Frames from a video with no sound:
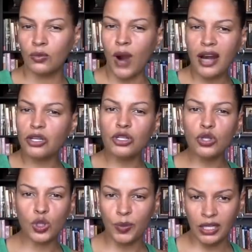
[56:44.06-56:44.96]
Why are
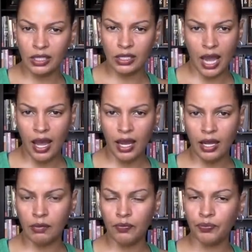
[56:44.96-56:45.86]
you spending
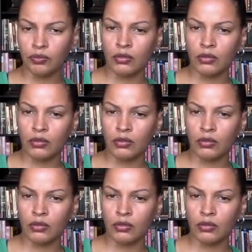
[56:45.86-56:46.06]
time